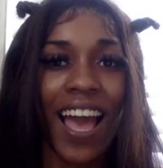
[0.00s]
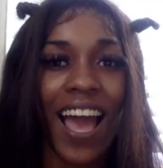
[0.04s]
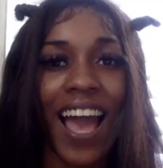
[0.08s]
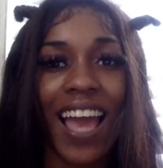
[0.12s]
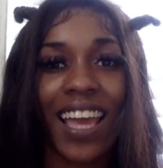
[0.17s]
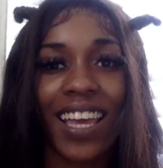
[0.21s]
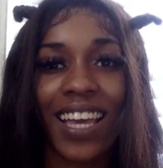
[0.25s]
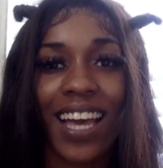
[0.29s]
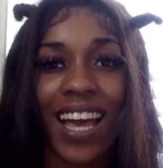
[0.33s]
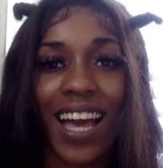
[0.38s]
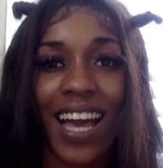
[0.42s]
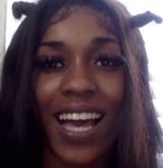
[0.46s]

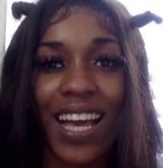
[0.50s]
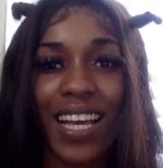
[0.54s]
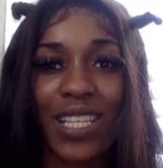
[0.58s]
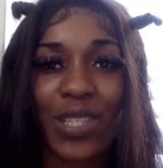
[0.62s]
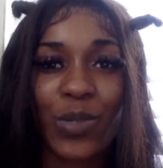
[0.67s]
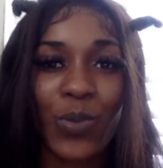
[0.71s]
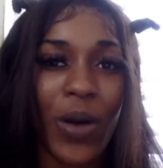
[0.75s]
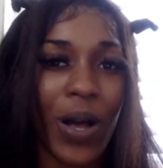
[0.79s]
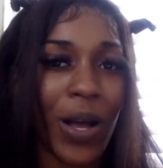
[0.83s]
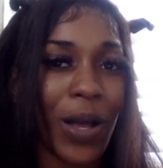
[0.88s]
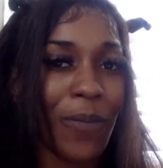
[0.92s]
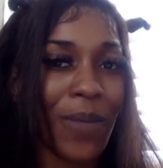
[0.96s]
Hi
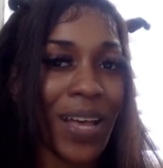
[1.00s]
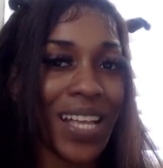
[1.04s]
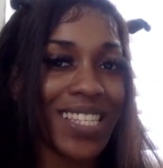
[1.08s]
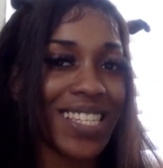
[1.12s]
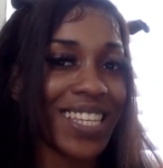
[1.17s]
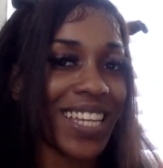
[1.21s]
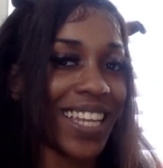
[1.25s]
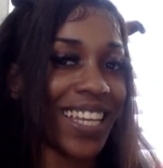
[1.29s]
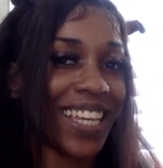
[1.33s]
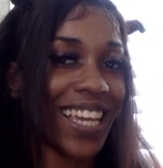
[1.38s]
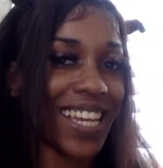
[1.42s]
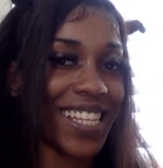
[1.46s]
guys, welcome back
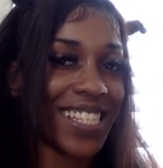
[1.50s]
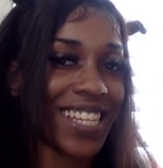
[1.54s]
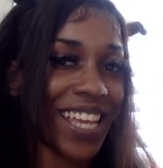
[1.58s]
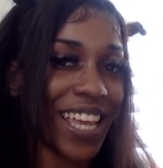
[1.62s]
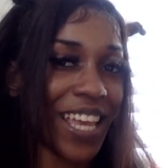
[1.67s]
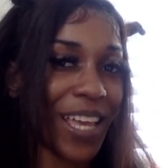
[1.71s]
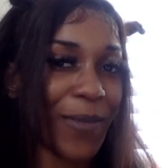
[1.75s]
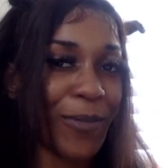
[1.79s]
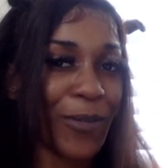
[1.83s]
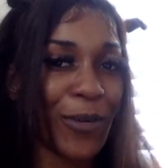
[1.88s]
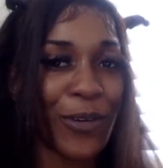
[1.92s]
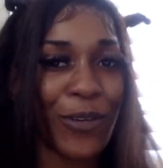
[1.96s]
to the
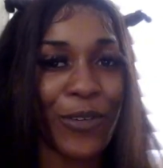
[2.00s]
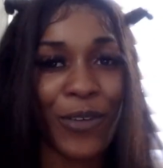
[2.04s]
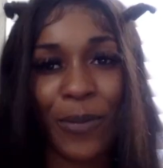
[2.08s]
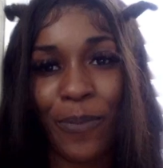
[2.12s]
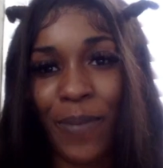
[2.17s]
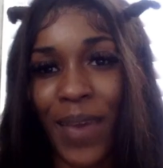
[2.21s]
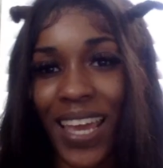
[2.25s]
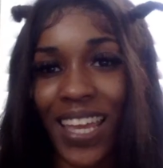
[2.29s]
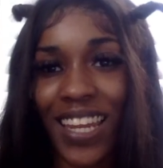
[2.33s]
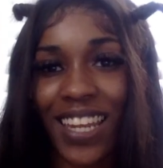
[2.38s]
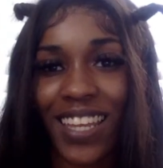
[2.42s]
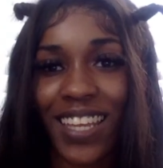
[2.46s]
KJM Movie
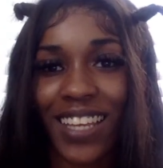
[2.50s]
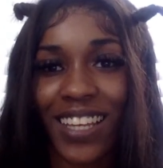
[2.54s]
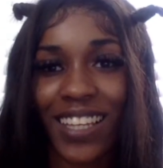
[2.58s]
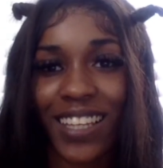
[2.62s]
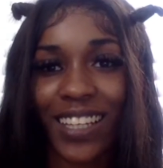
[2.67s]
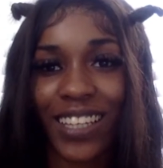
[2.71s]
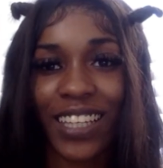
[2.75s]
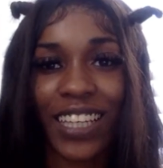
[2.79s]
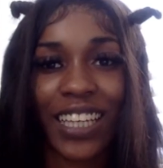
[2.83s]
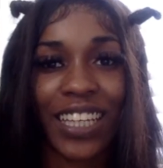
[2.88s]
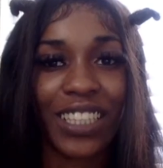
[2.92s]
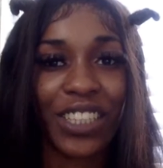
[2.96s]

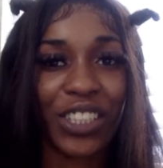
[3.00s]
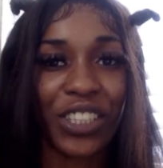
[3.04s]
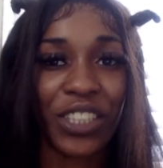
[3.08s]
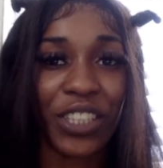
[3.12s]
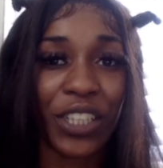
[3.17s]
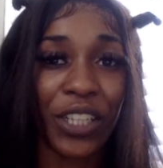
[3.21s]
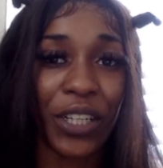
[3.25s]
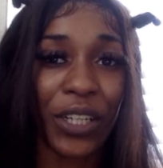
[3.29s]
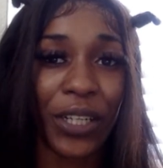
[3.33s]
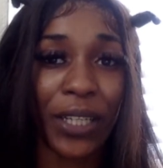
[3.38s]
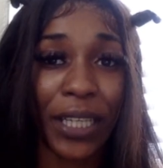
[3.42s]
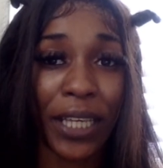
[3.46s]
Mania. It's your
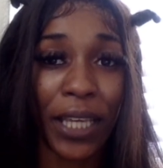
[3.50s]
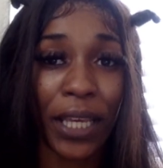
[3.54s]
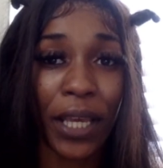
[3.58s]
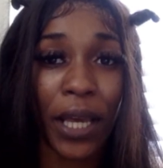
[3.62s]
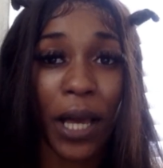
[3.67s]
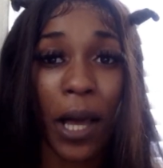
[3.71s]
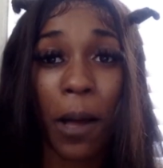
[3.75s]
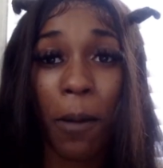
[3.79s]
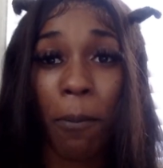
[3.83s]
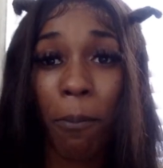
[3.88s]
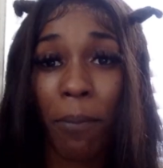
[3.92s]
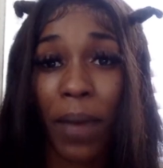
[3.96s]
girl Key.
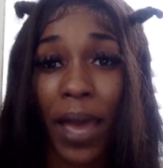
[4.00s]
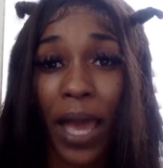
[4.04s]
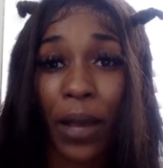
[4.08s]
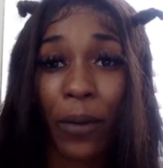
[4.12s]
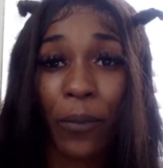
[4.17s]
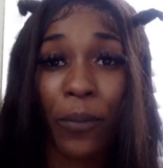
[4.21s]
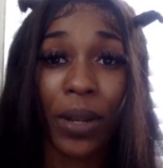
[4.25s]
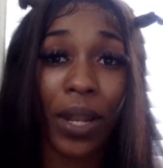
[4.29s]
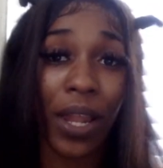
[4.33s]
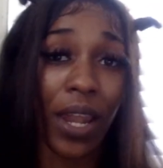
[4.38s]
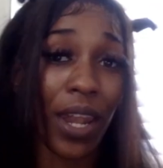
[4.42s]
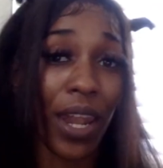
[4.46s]
I'm
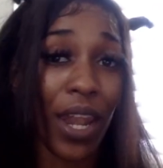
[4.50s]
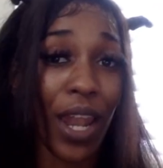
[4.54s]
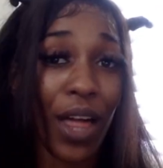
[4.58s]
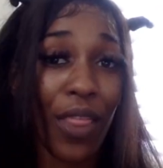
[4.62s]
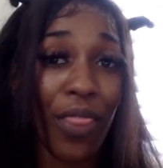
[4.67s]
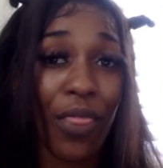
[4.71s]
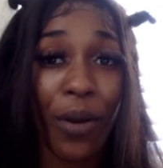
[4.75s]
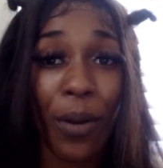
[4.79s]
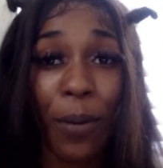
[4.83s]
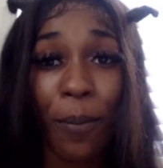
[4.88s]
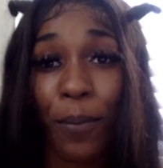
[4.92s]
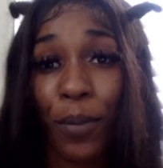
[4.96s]
back with
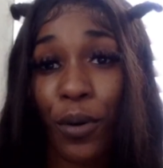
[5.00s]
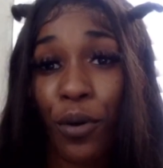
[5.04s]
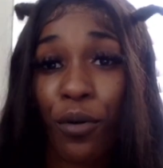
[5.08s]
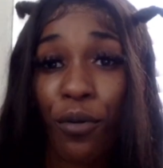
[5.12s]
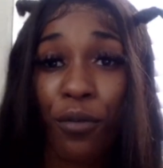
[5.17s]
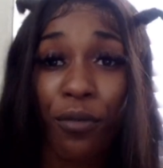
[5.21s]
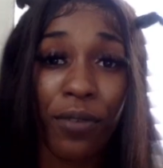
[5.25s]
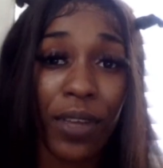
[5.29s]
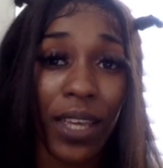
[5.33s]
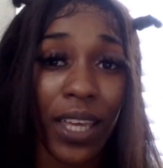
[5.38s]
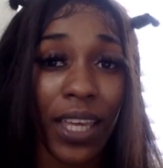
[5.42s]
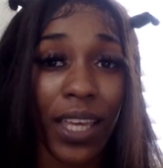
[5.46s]
another
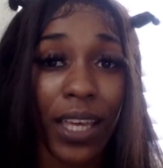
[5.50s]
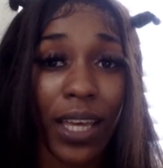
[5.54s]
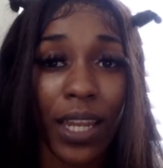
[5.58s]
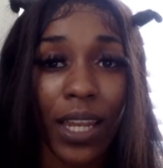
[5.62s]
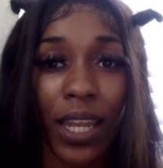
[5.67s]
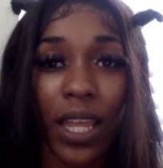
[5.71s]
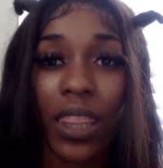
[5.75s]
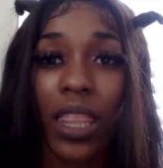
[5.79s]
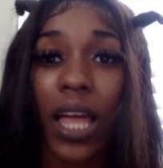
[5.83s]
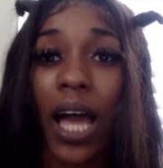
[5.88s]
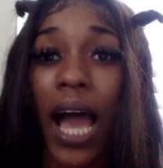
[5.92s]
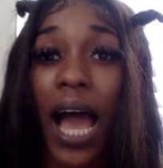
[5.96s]
movie,
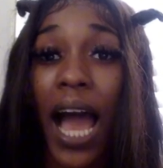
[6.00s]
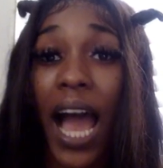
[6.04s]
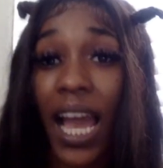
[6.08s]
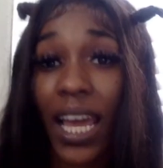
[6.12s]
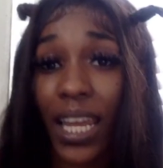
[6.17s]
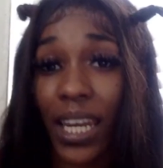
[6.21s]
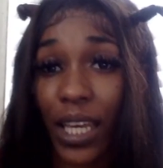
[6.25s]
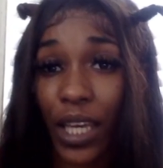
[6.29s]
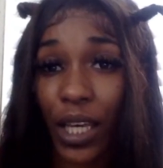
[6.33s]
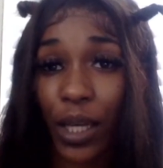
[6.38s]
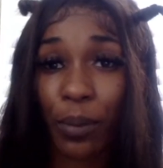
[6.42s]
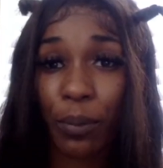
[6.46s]
another
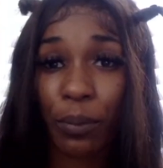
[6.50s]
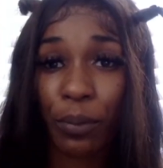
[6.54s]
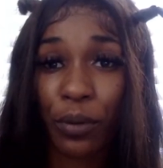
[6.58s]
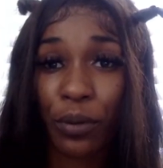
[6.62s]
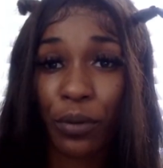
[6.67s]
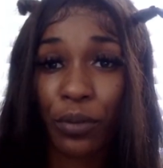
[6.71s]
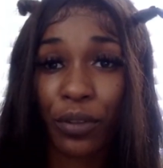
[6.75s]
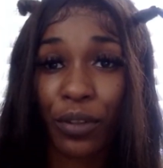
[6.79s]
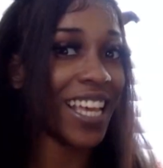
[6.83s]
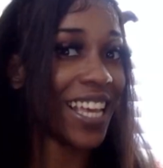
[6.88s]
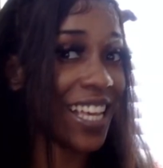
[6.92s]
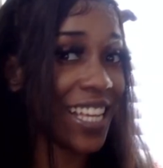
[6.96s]
Heidi
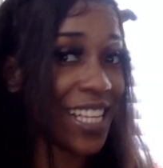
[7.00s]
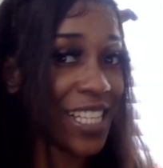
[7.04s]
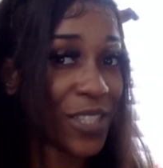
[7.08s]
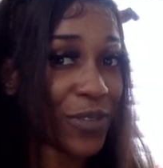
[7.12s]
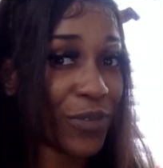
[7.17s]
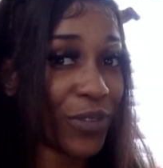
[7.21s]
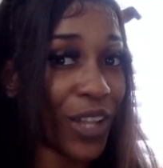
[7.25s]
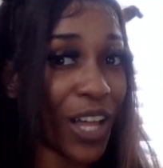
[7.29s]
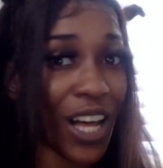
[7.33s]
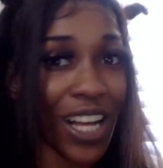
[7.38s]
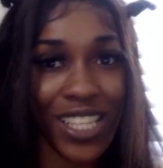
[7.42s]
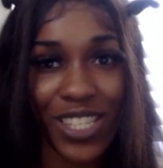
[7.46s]
movie. It's
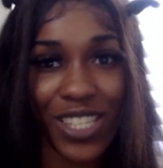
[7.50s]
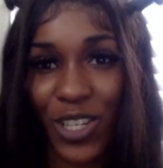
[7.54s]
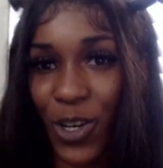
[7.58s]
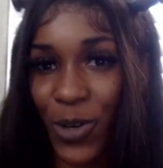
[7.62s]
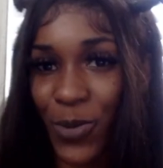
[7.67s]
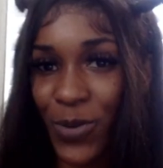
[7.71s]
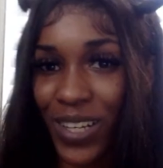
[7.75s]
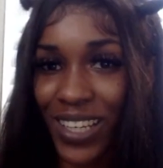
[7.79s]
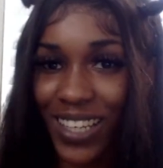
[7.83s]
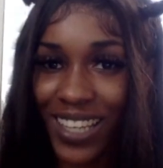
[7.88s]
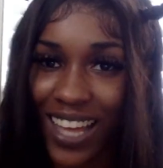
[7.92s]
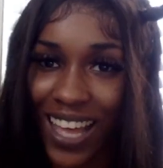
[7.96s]

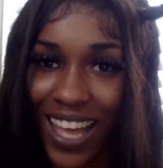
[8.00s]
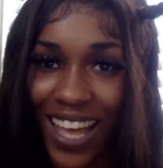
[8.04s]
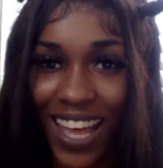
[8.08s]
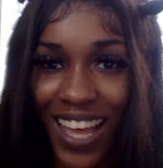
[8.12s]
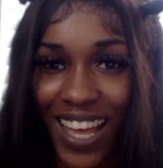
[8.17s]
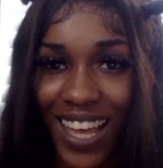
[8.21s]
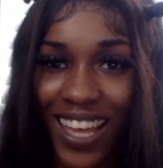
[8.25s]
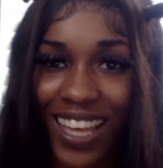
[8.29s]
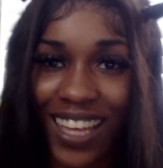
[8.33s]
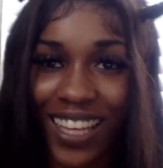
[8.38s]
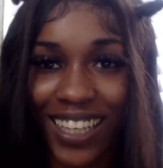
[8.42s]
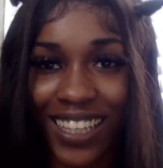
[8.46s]
Vlogtober,
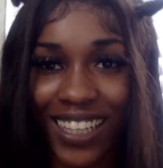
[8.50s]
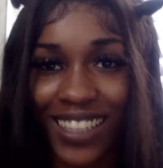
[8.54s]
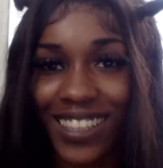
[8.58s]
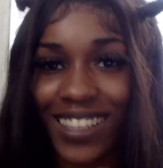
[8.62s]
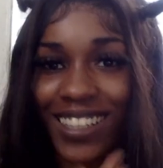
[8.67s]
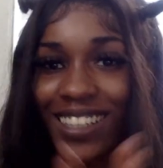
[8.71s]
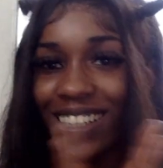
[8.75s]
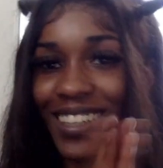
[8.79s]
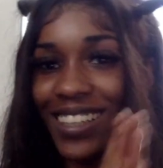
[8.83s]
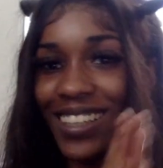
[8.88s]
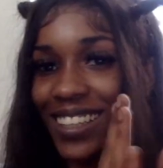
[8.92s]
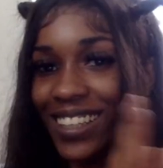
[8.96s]

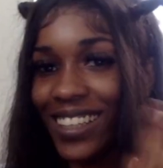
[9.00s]
guys.